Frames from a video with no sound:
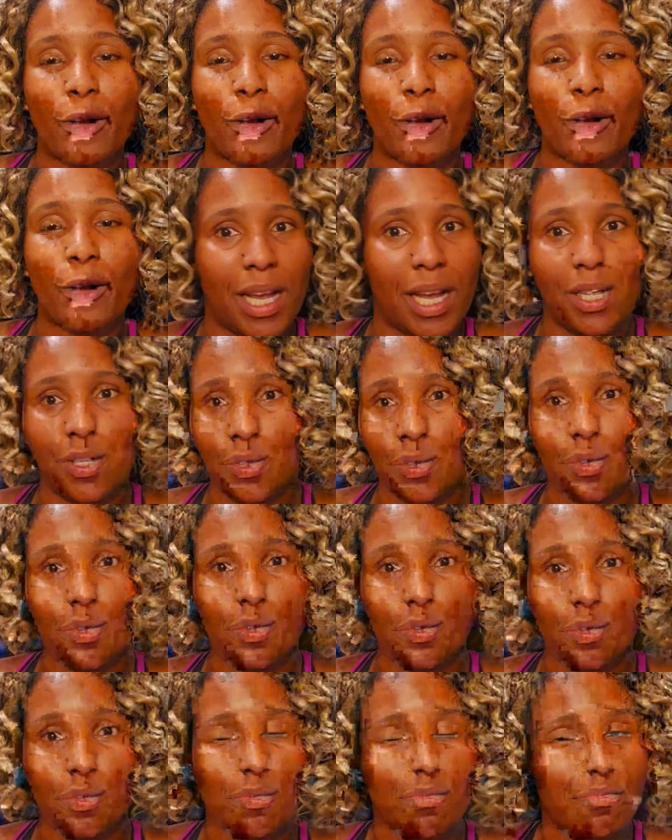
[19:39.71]
when I
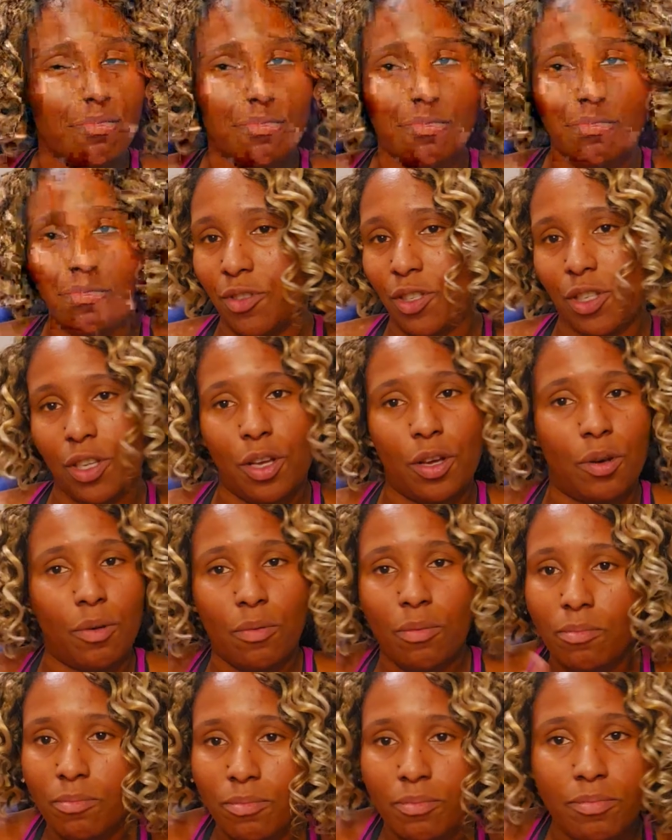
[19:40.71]
do, you
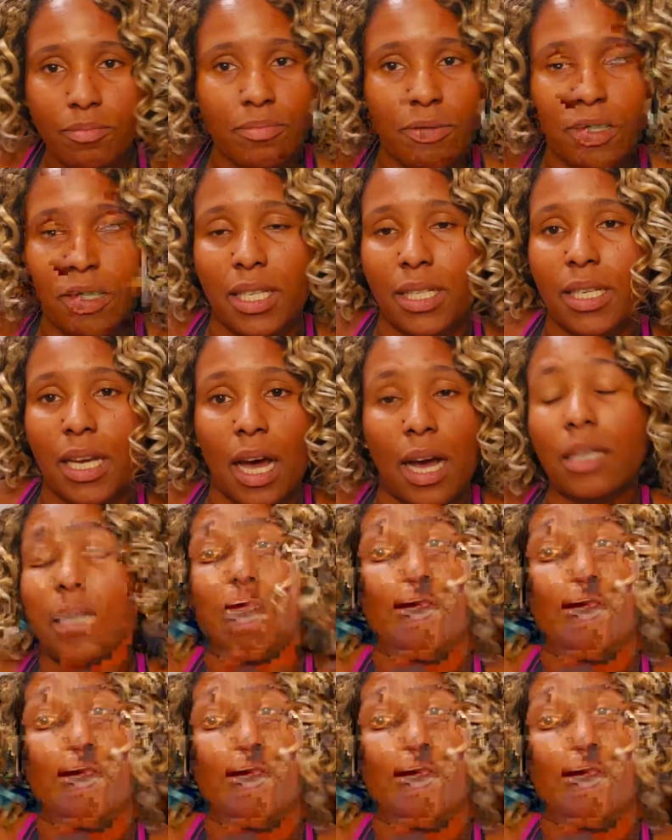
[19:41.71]
know, detox.